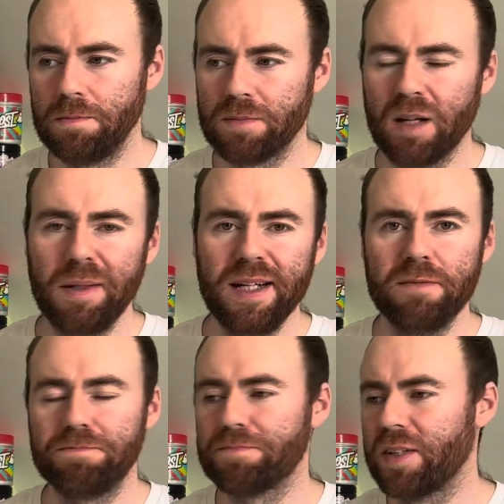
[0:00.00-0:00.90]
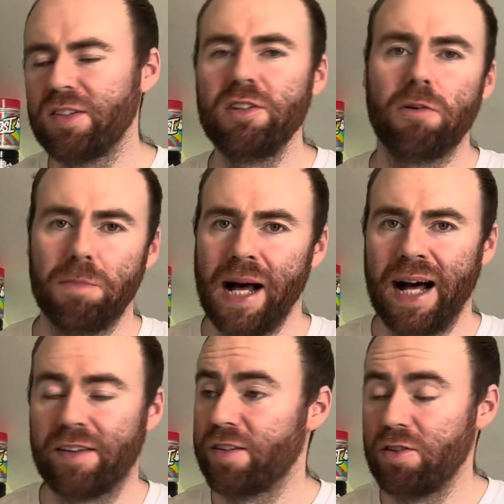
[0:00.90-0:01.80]
I mean, it's not
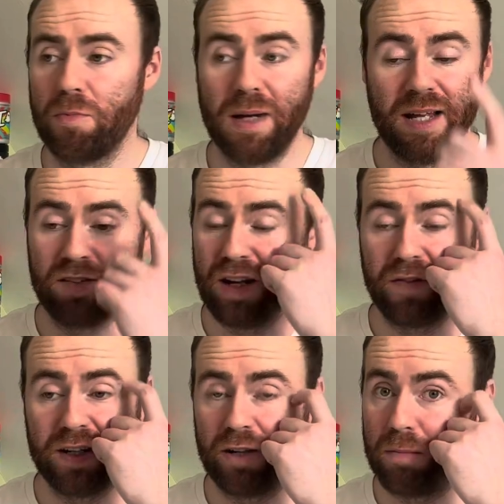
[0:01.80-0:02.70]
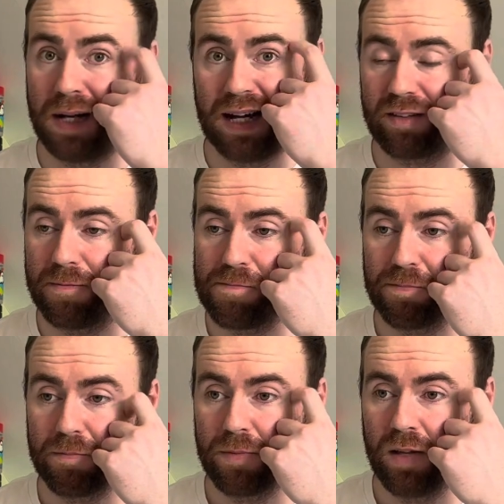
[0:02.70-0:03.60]
bad. It's not bad. It's definitely not bad,
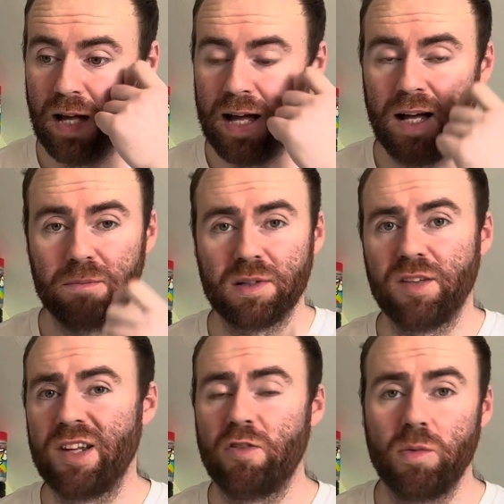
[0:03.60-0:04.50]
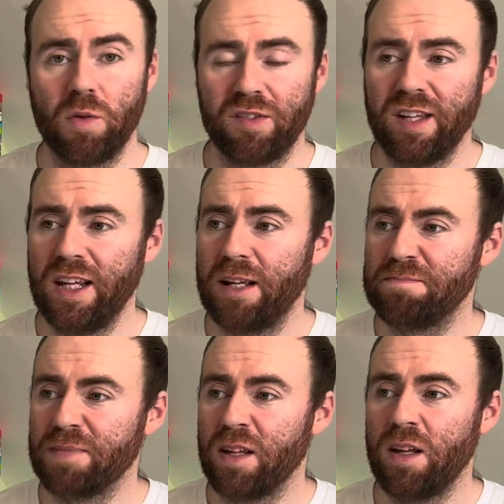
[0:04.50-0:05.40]
considering what's in it.
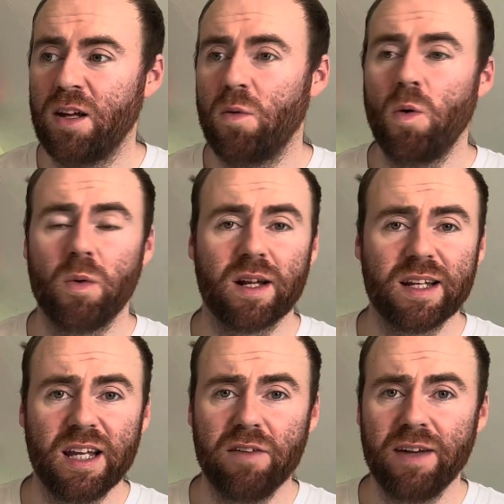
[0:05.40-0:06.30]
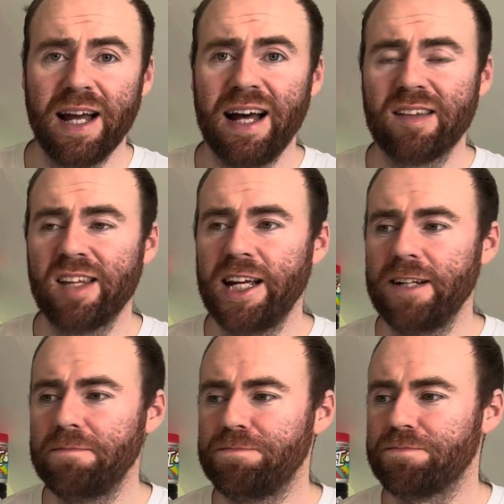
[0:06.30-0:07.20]
What would I give it out of 10?